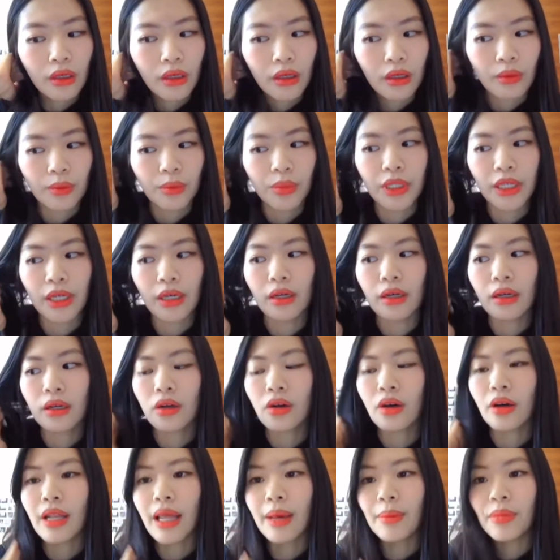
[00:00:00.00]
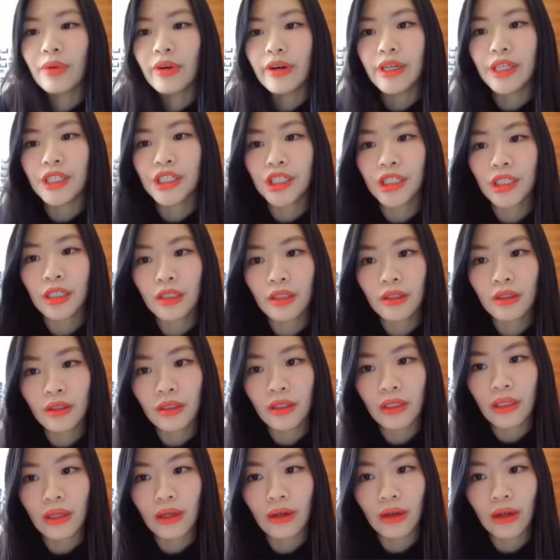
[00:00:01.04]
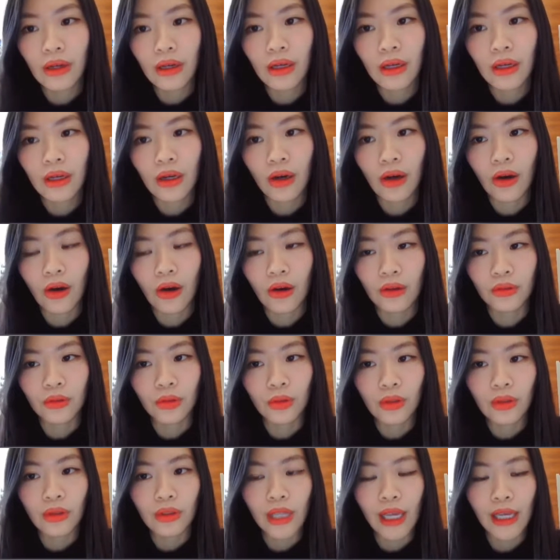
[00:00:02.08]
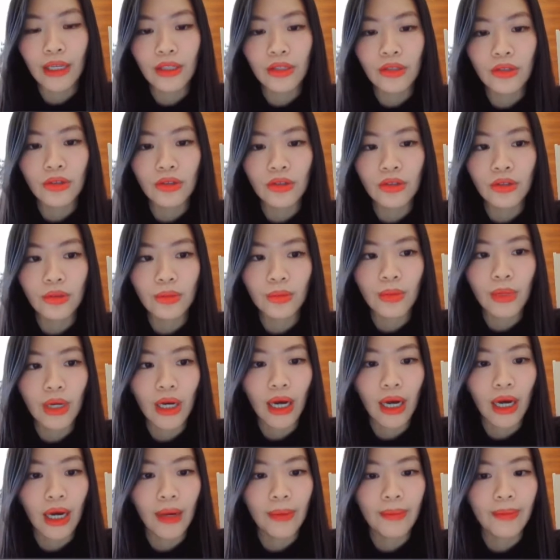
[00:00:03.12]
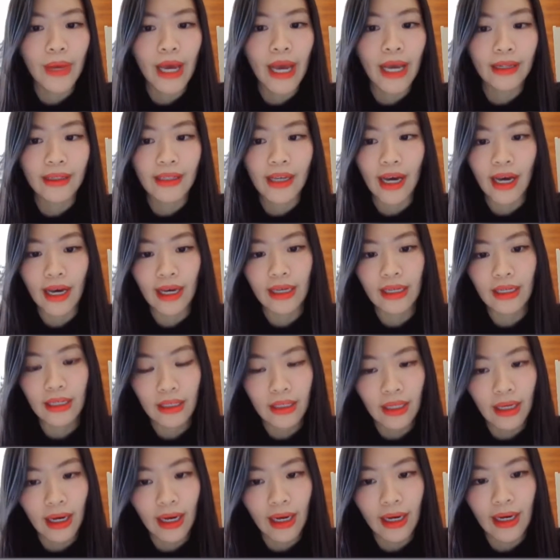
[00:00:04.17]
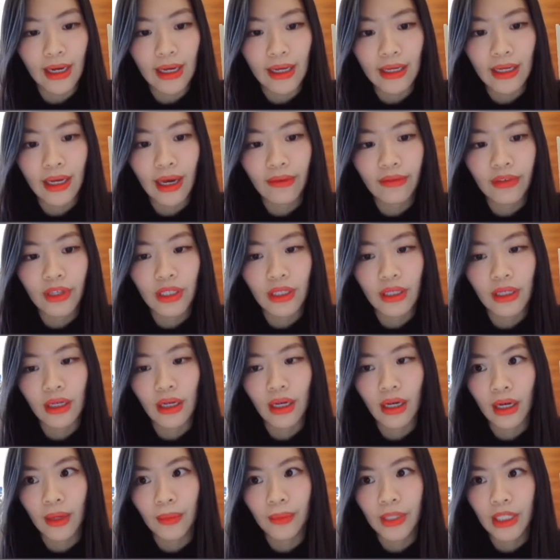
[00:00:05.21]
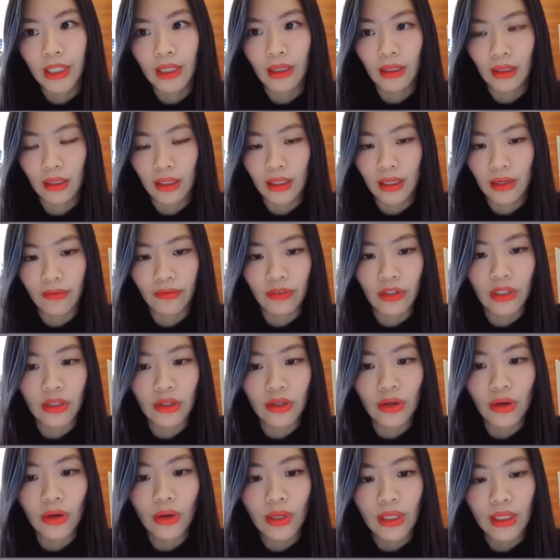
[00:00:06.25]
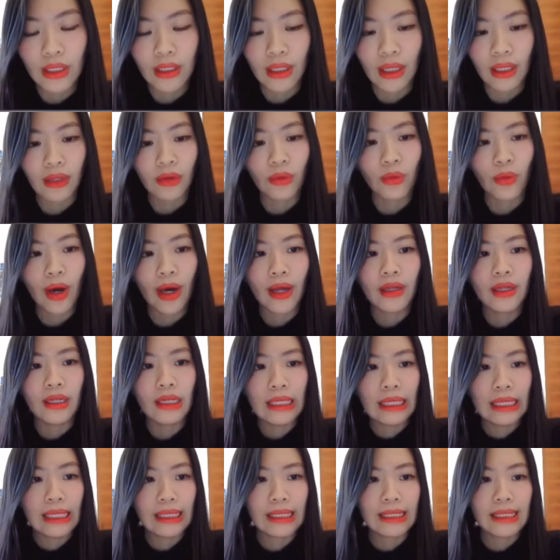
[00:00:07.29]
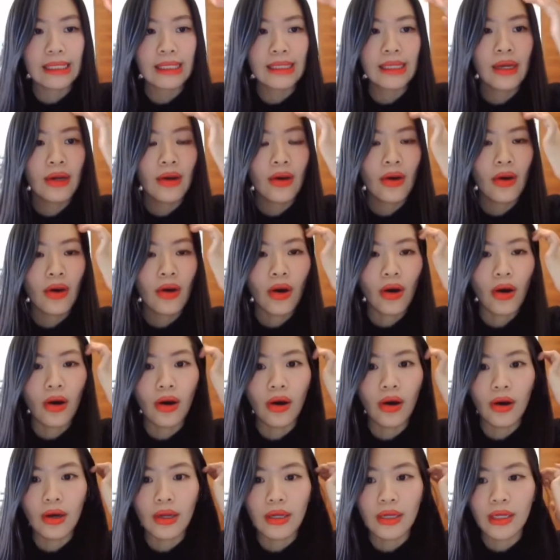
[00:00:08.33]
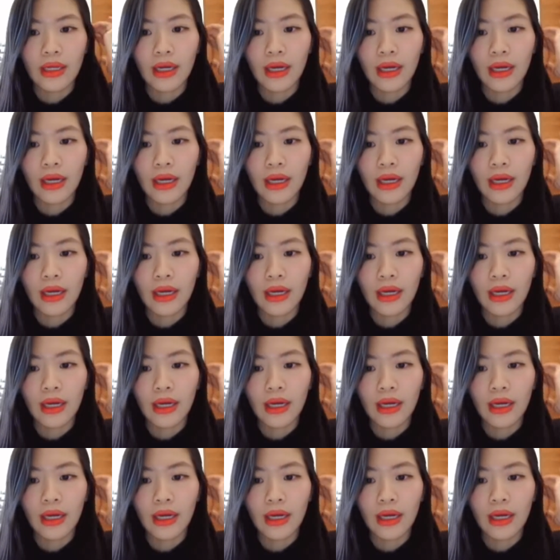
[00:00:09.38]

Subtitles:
peer collaboration on Google Classroom hack that I covered in an earlier video, and another one is on